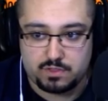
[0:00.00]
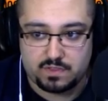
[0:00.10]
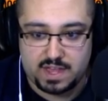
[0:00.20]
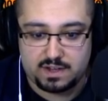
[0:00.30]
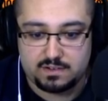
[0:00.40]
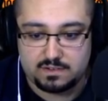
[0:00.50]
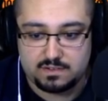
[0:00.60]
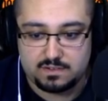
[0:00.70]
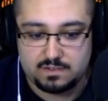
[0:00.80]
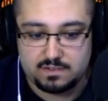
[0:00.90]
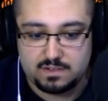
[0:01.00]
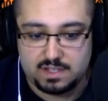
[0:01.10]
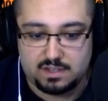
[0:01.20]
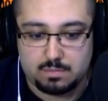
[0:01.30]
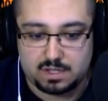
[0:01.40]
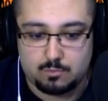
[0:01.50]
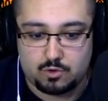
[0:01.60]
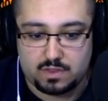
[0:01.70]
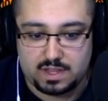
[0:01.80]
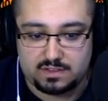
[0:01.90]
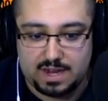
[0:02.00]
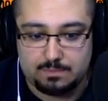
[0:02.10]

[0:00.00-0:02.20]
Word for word: more than that. It is making more than that.